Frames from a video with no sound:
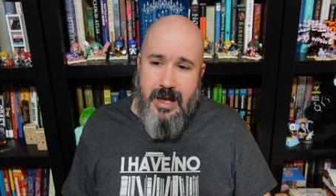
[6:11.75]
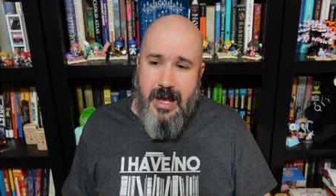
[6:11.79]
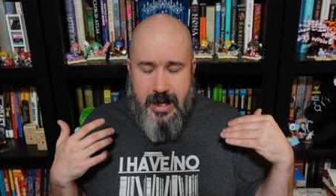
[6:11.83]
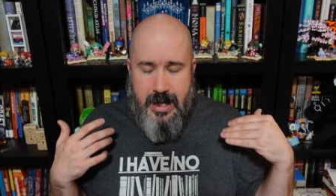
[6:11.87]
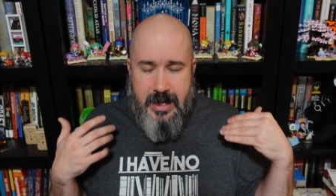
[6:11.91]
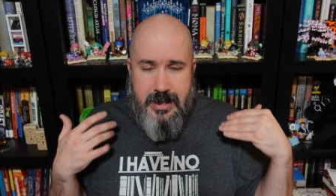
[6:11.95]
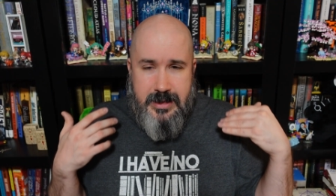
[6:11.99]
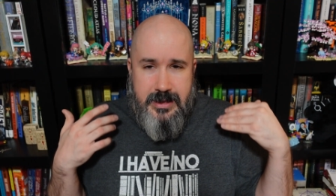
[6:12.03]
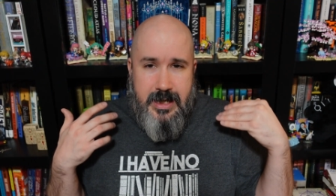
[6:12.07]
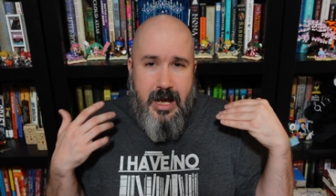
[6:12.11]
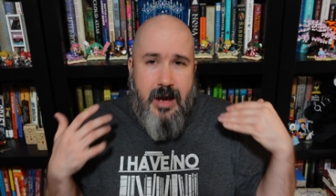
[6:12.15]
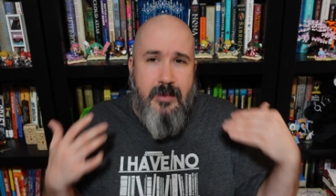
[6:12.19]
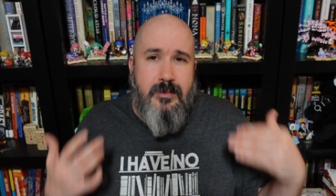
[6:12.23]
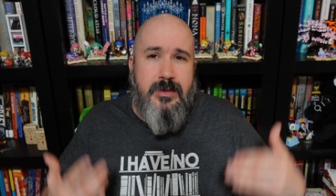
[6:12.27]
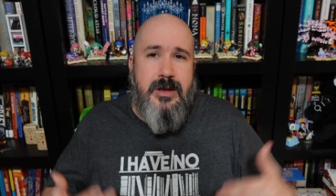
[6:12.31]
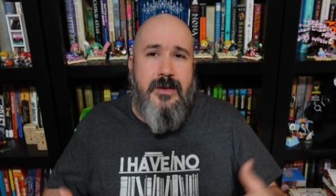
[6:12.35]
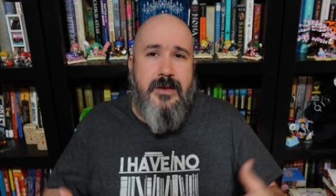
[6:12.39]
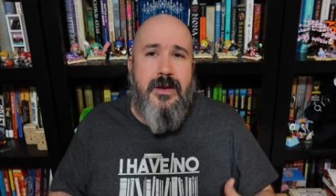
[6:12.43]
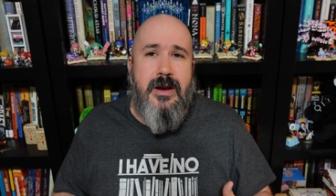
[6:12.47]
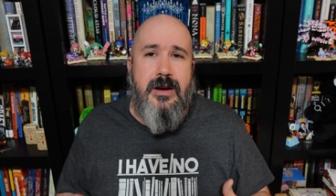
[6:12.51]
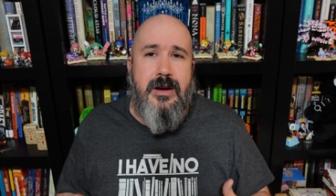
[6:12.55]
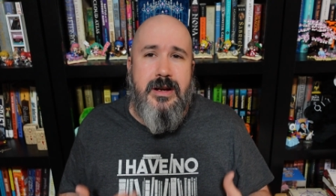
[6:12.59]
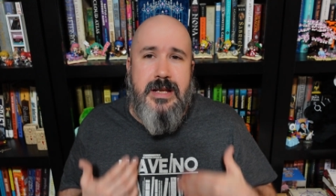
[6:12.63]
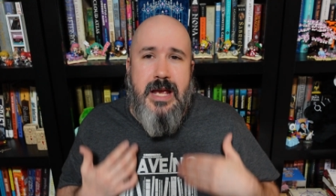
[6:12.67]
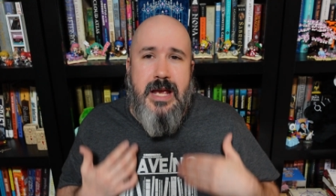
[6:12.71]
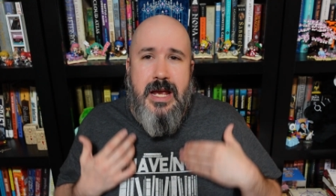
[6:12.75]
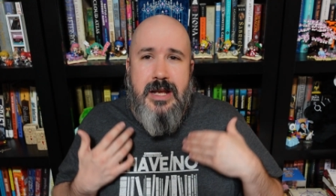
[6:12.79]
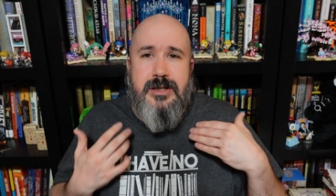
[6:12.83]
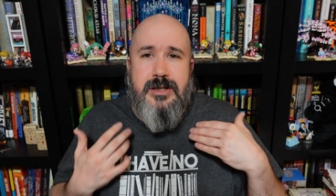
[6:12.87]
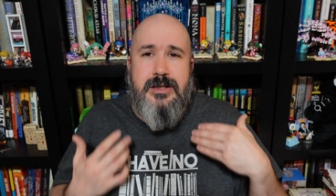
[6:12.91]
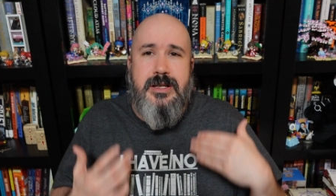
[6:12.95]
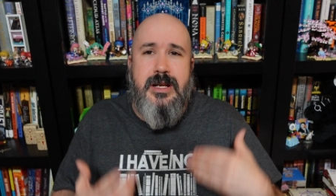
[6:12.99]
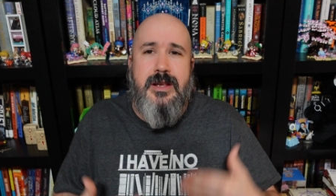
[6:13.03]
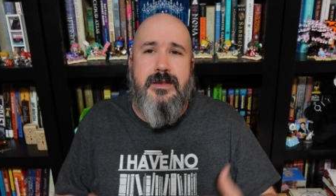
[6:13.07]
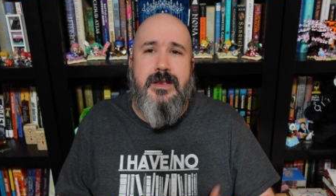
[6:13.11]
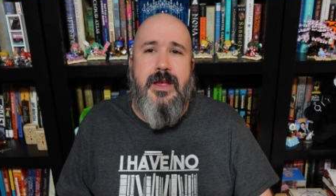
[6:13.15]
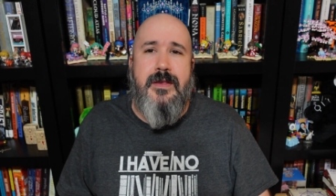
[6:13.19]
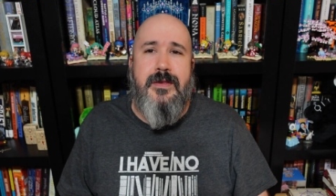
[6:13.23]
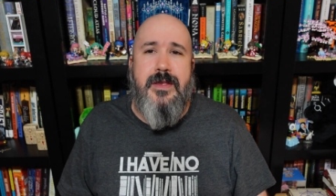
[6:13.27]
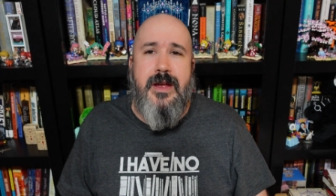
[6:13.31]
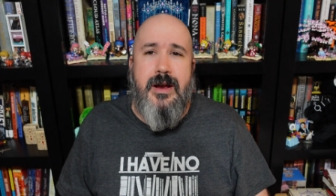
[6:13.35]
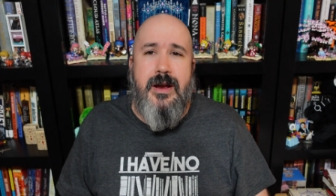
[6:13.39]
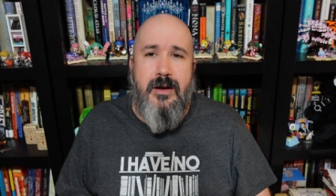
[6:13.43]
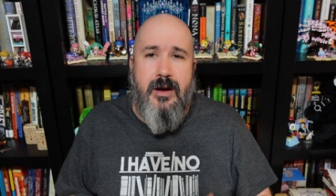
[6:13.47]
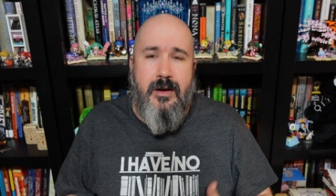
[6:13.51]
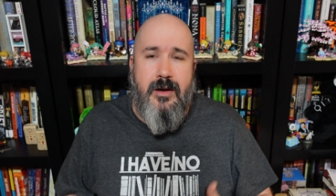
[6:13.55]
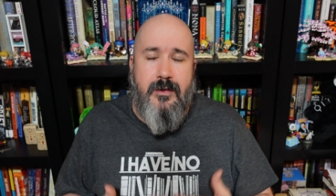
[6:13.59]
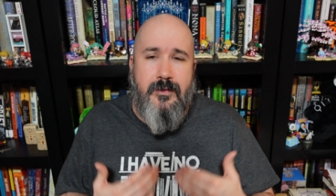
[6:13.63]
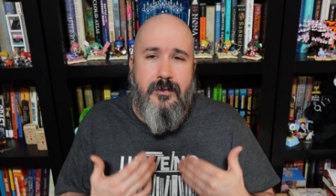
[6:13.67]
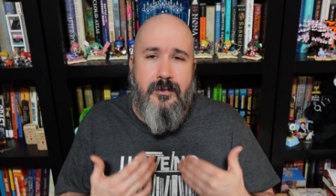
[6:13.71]
It has come to their attention that
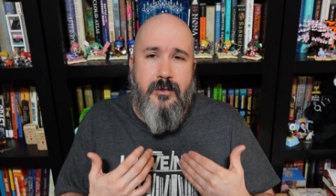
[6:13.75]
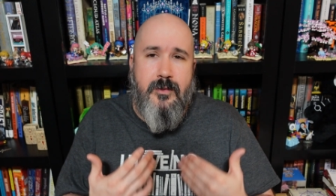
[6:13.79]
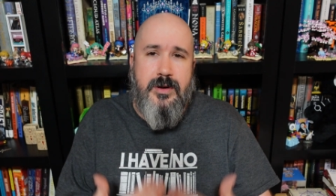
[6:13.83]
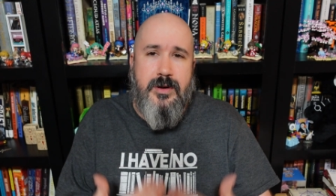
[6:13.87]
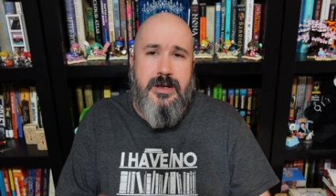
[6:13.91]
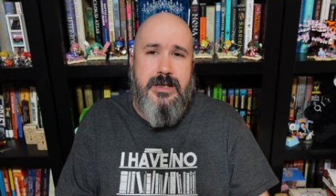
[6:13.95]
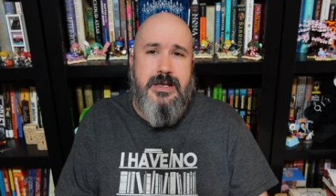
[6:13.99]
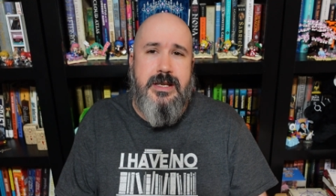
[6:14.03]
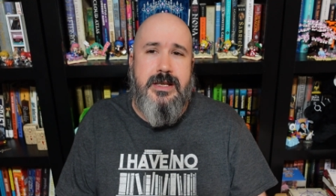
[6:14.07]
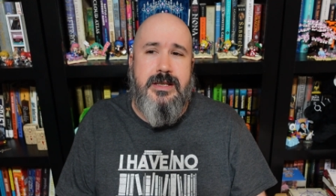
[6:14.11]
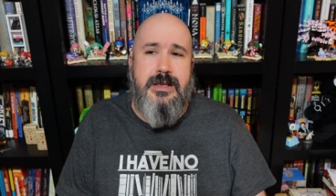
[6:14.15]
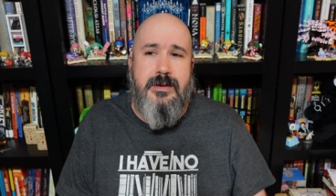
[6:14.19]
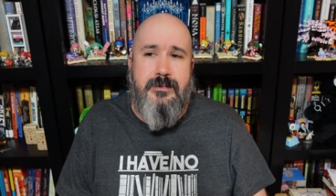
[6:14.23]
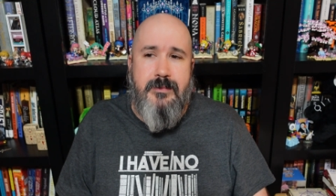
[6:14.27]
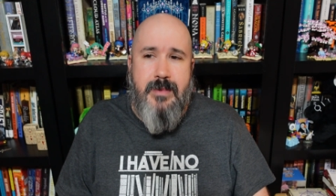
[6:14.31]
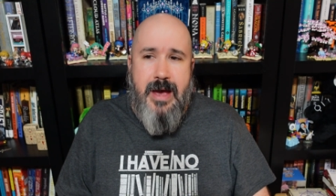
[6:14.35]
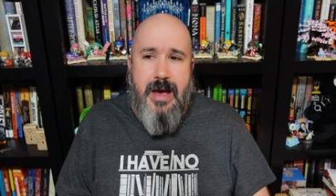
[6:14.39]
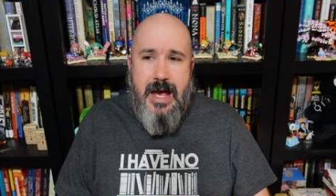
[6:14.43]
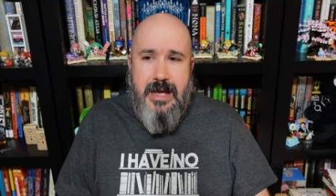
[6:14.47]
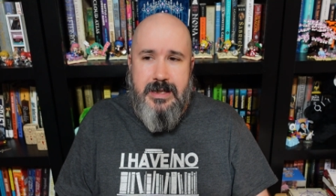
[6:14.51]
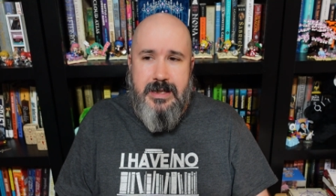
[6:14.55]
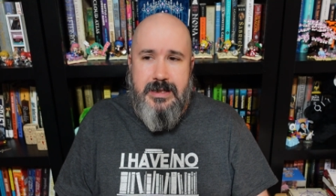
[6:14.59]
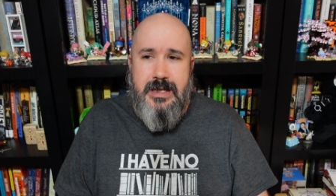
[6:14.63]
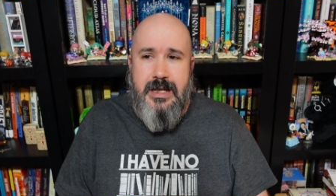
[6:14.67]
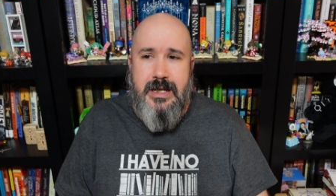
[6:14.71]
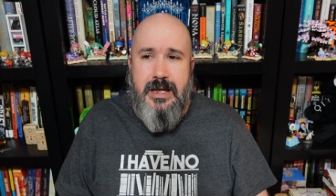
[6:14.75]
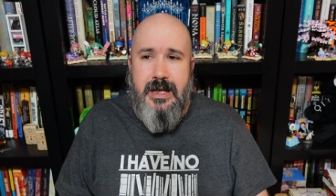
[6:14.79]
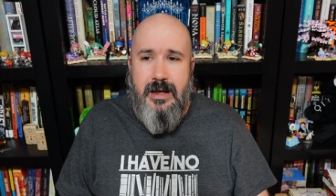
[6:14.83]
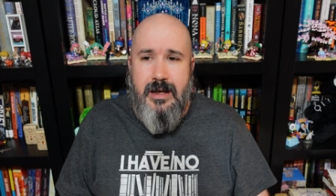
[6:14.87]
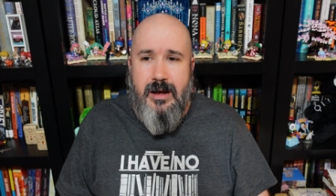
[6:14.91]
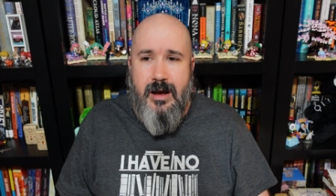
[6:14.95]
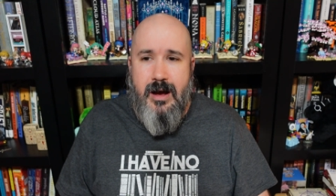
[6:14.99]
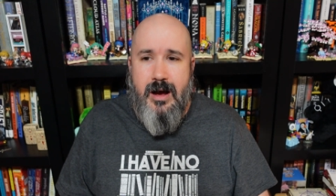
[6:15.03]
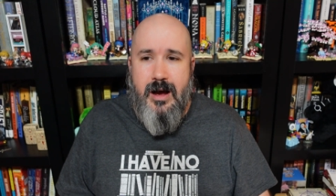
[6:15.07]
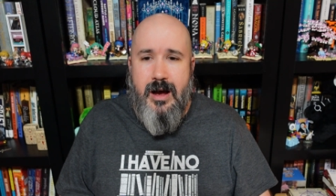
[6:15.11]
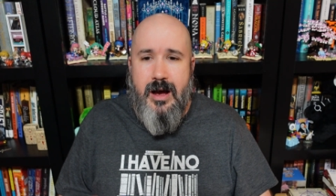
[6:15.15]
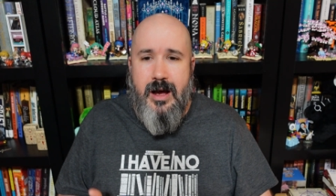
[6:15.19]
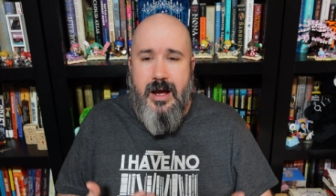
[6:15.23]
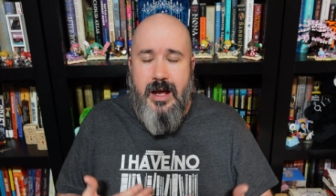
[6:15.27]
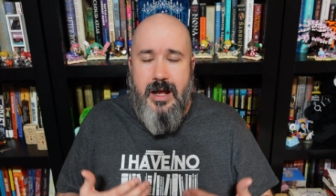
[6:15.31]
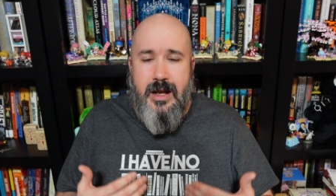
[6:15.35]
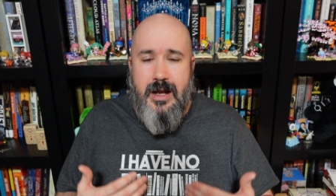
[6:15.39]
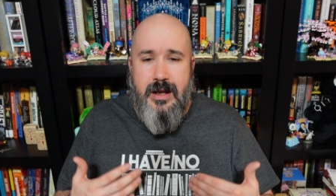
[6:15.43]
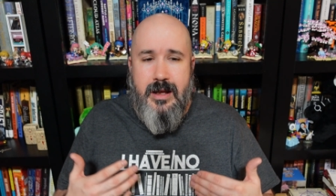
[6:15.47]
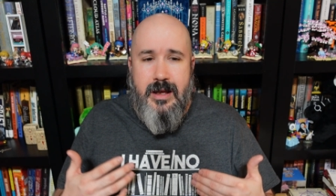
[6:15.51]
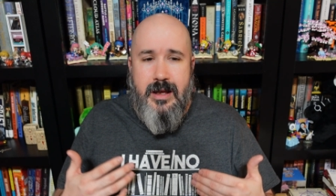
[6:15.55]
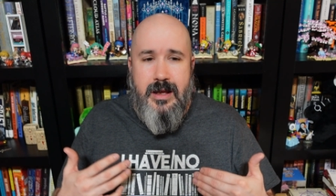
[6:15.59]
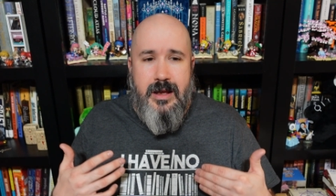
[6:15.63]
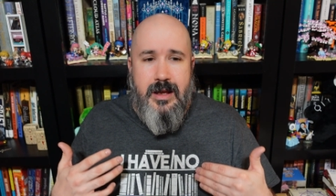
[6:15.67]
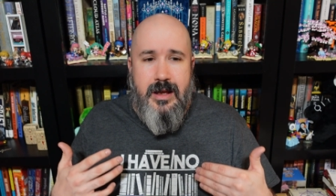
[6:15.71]
there are forces amassing
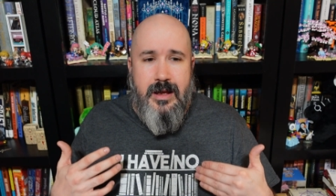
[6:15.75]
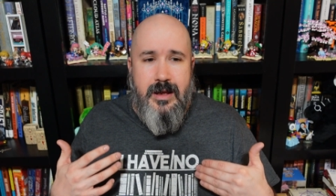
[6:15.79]
on